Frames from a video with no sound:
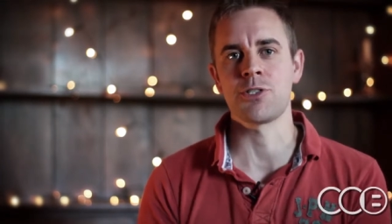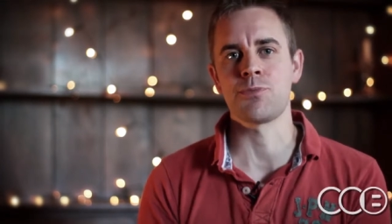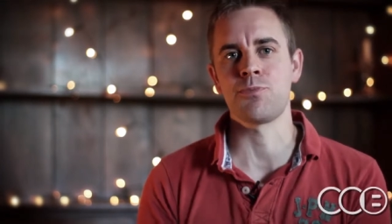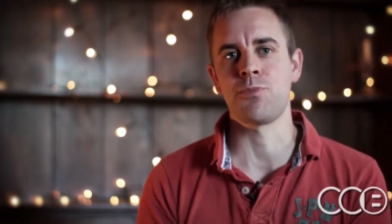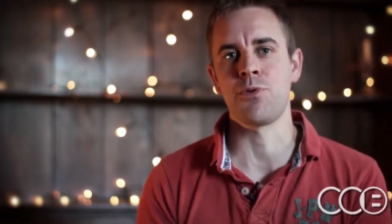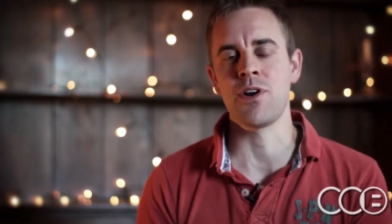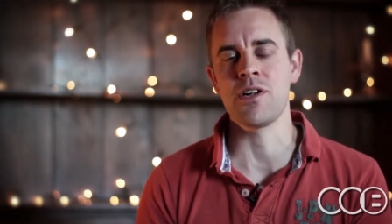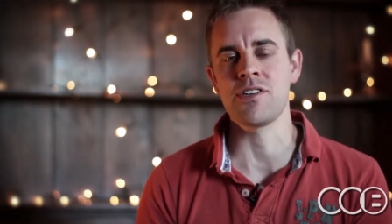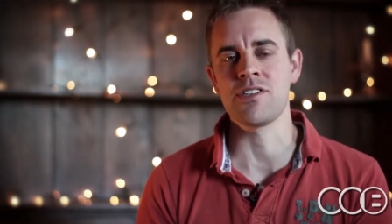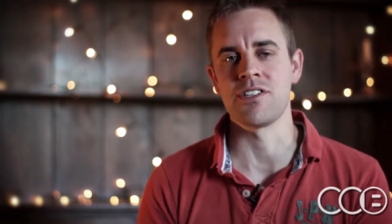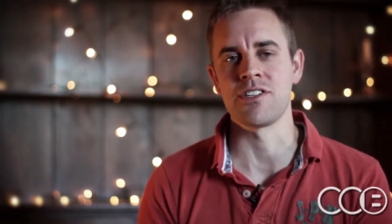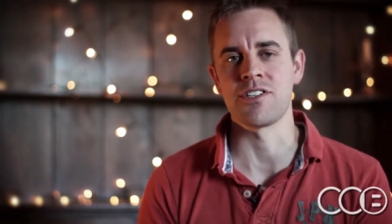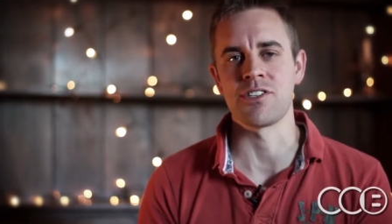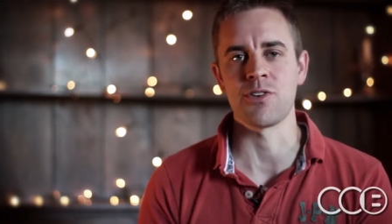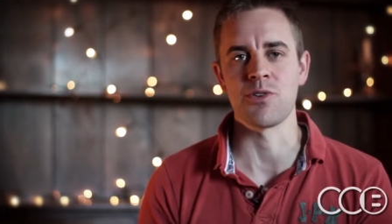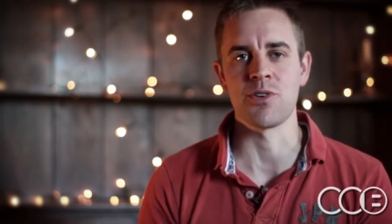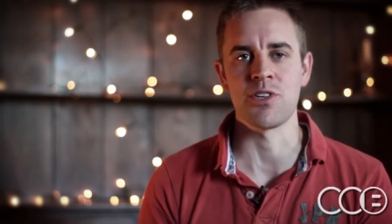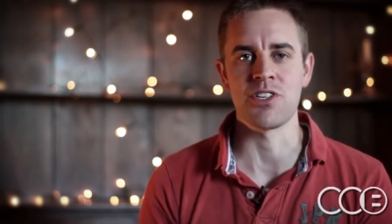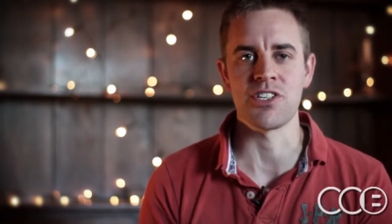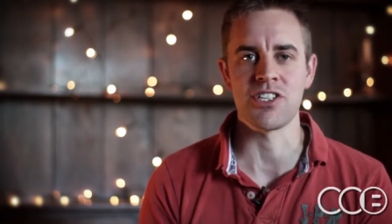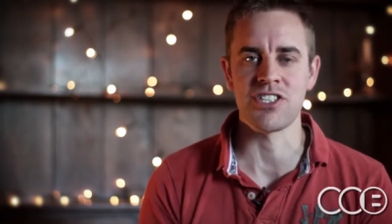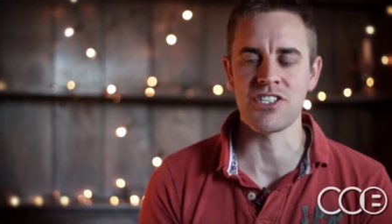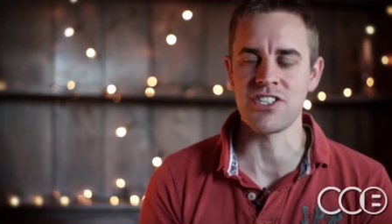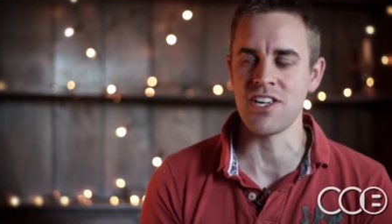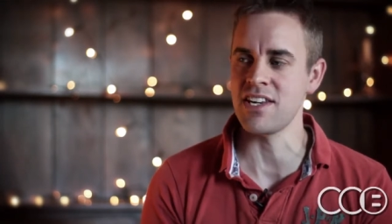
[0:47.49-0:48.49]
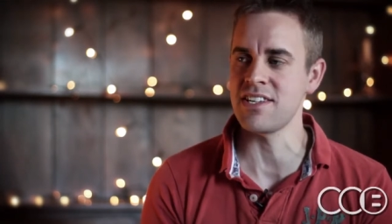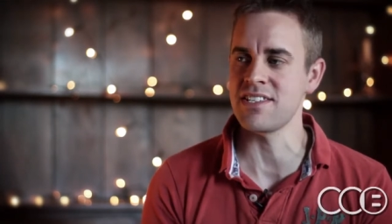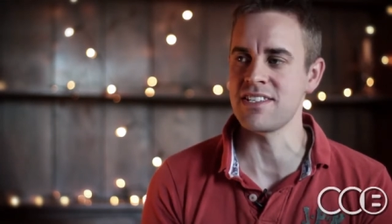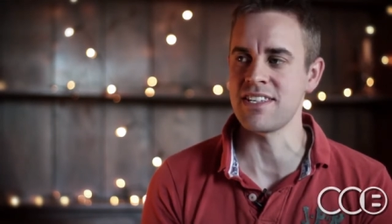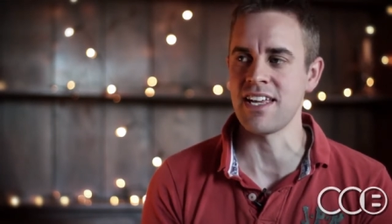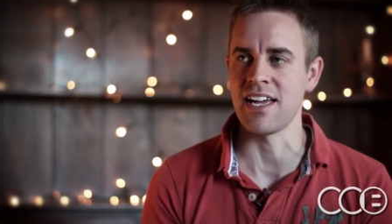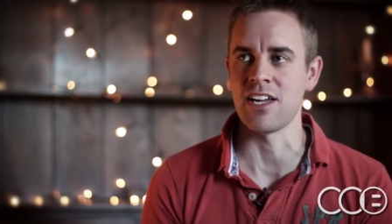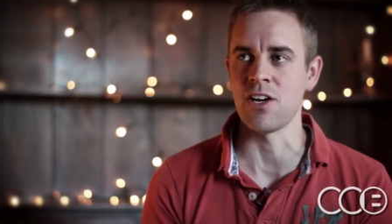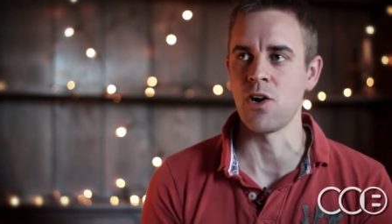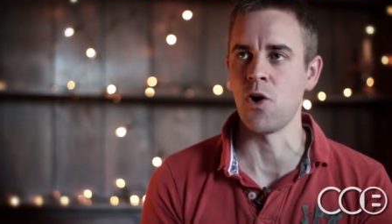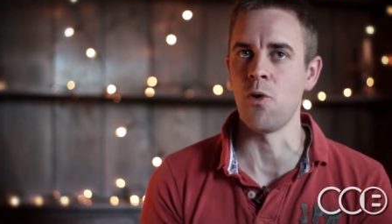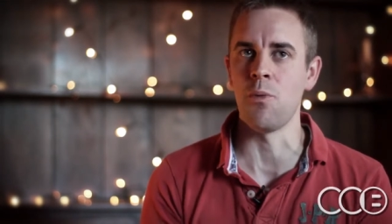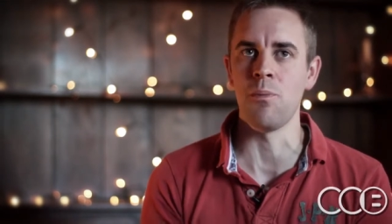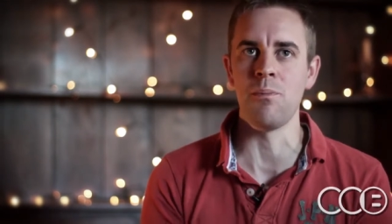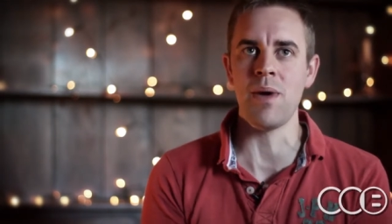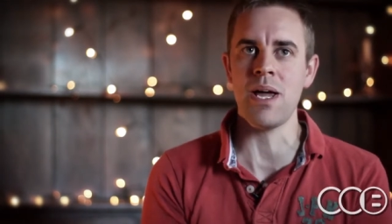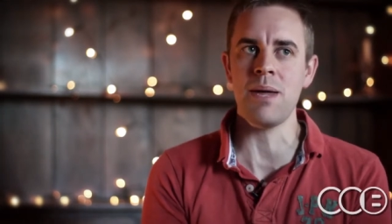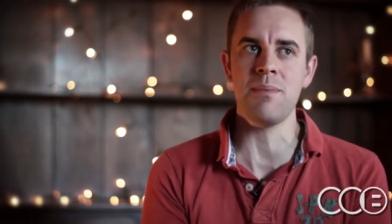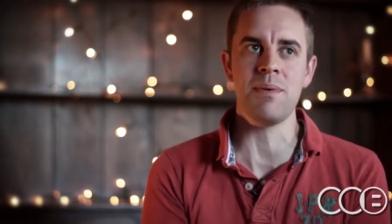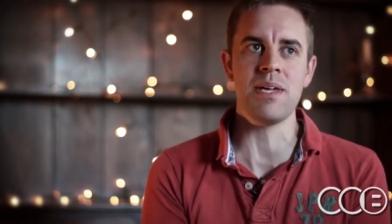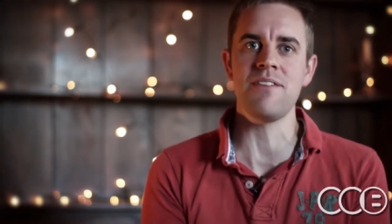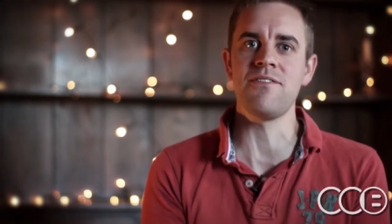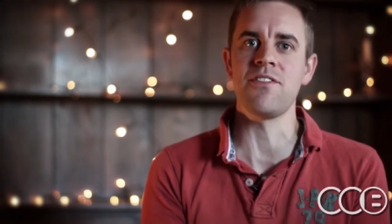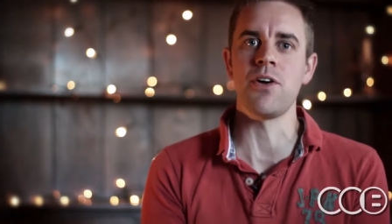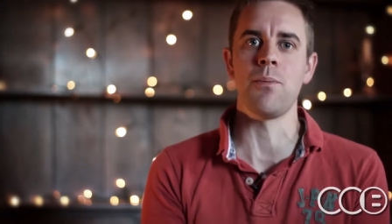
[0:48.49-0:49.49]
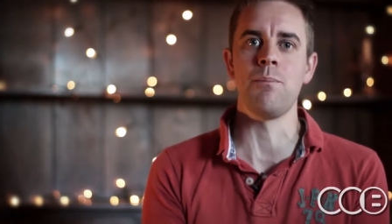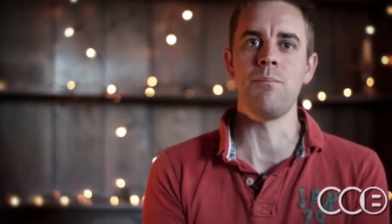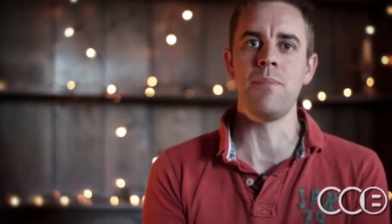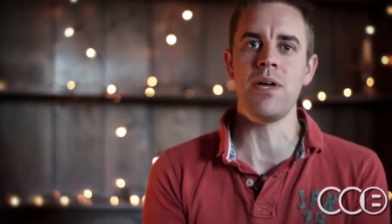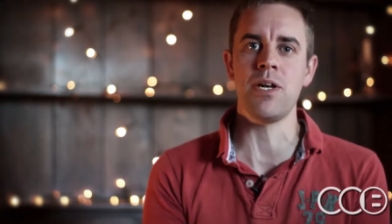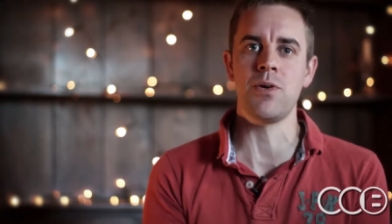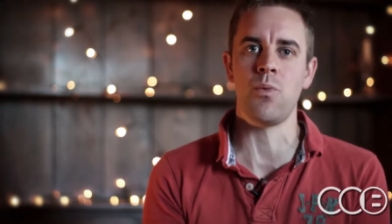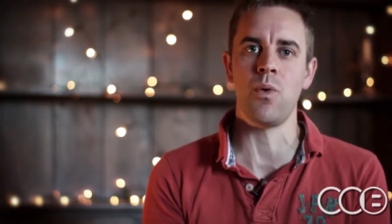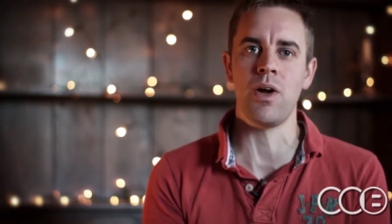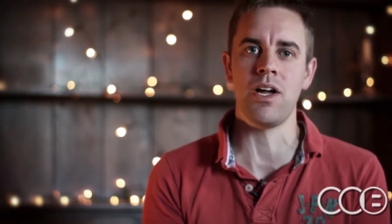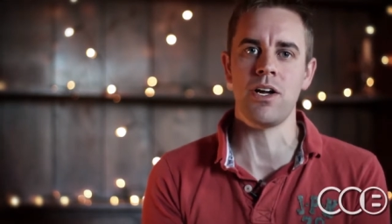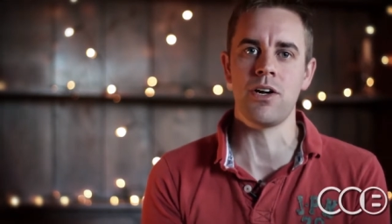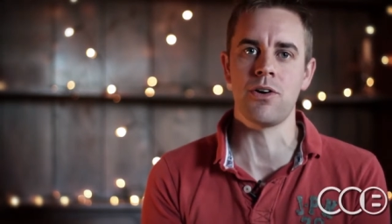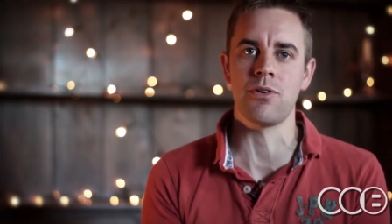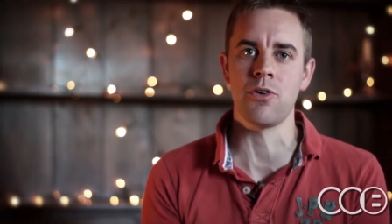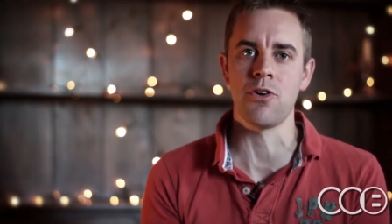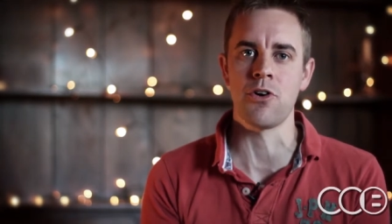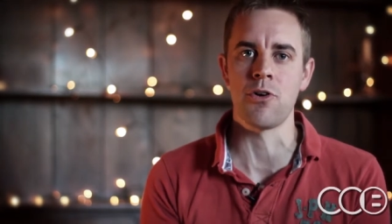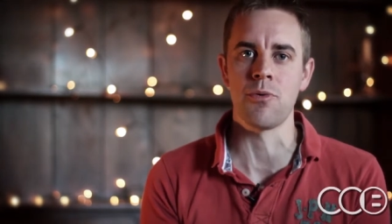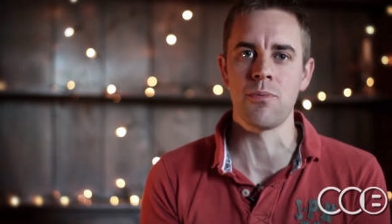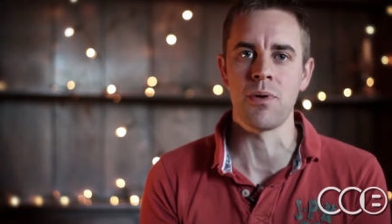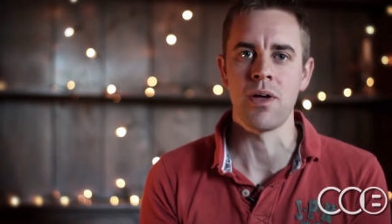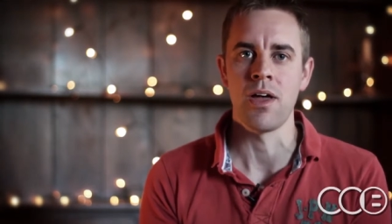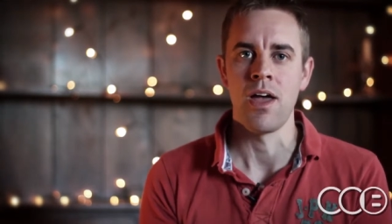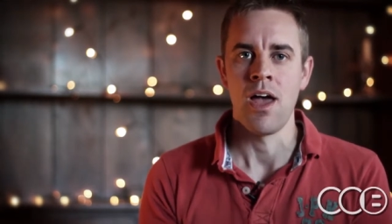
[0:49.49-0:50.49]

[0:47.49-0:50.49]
presence on a Sunday or maybe even a midweek group,